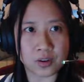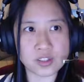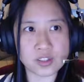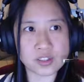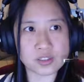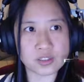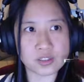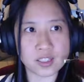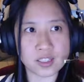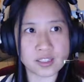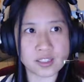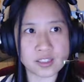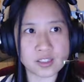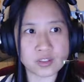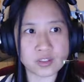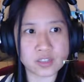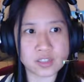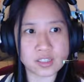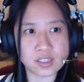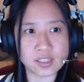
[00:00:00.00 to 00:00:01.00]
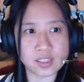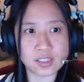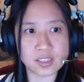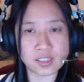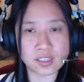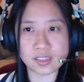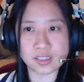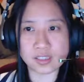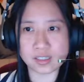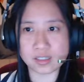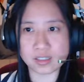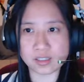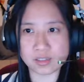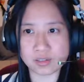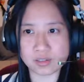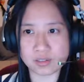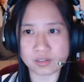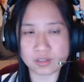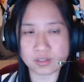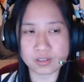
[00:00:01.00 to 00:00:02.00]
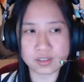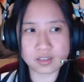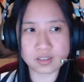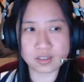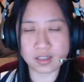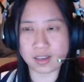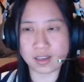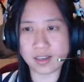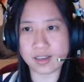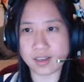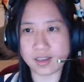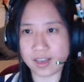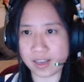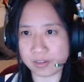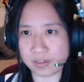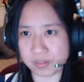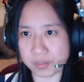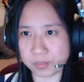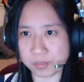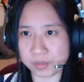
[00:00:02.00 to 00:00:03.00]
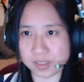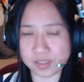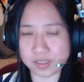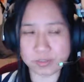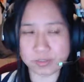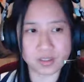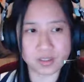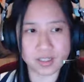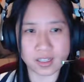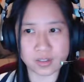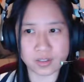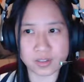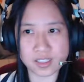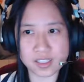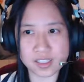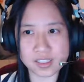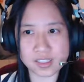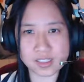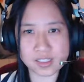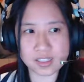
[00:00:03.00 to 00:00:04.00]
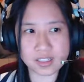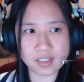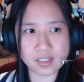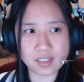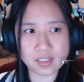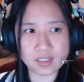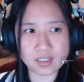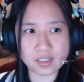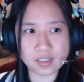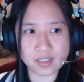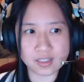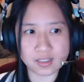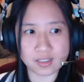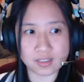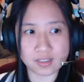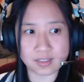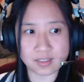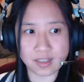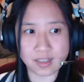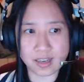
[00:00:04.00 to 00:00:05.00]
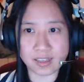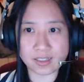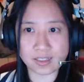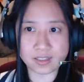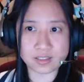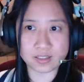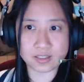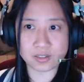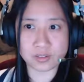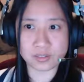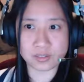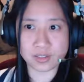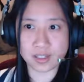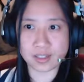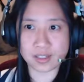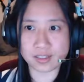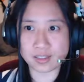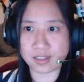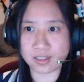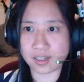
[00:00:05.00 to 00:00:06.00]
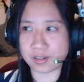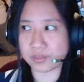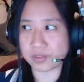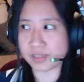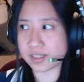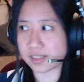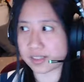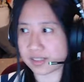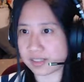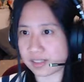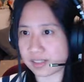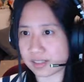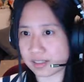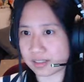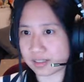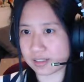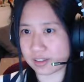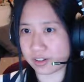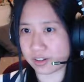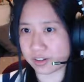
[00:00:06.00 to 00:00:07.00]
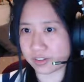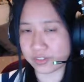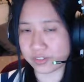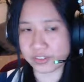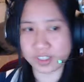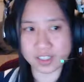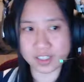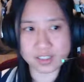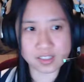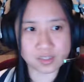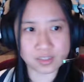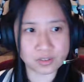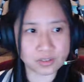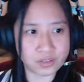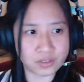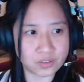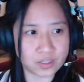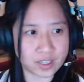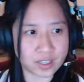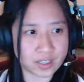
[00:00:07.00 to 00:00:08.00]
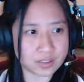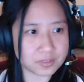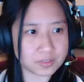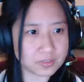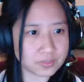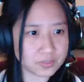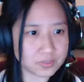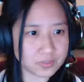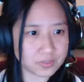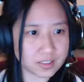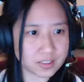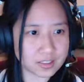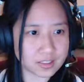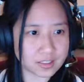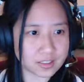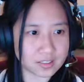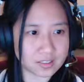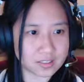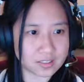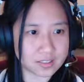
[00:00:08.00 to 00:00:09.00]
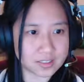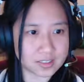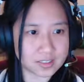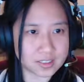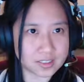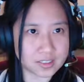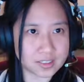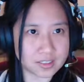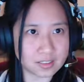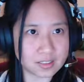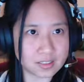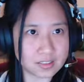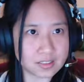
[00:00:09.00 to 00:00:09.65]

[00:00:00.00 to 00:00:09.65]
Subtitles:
to get it translated into every possible languages, and so there is a lot of things to do there still.